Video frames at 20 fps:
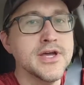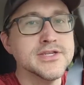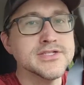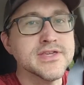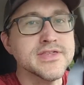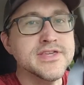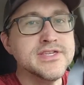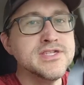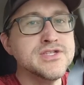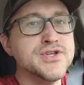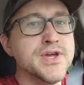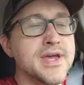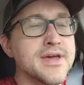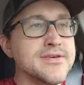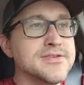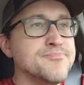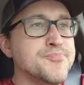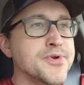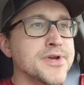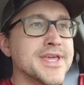So this
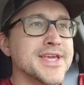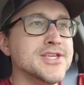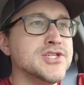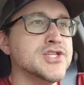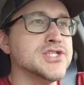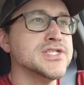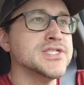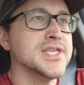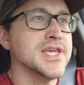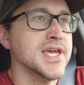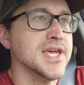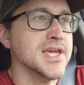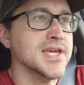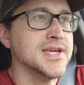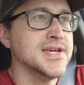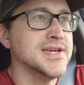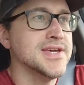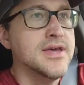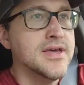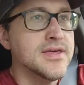trail is pretty interesting.
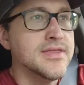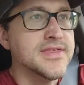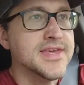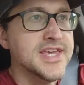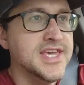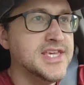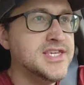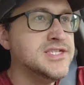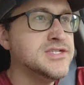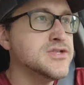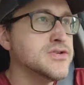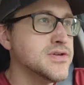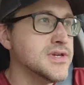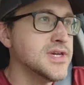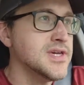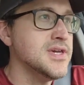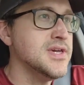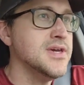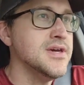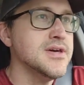The
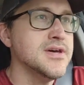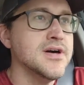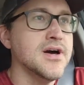history